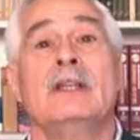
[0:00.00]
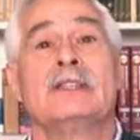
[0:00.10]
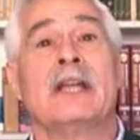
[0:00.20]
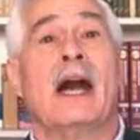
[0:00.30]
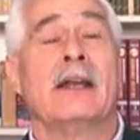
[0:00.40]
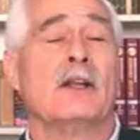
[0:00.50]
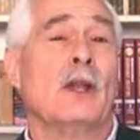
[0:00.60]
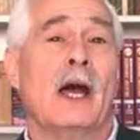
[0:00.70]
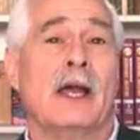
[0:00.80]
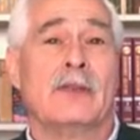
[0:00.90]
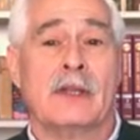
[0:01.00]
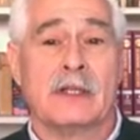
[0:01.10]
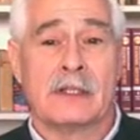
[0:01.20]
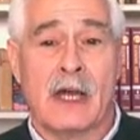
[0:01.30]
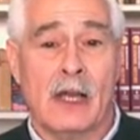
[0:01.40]
sign a line that
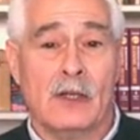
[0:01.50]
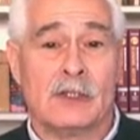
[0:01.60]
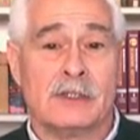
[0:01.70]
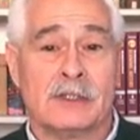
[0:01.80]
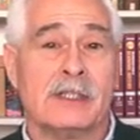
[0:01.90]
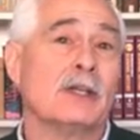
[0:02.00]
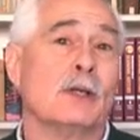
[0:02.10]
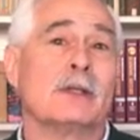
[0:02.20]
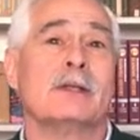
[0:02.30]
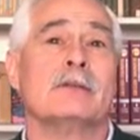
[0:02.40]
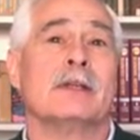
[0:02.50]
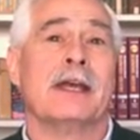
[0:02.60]
acknowledges guilt,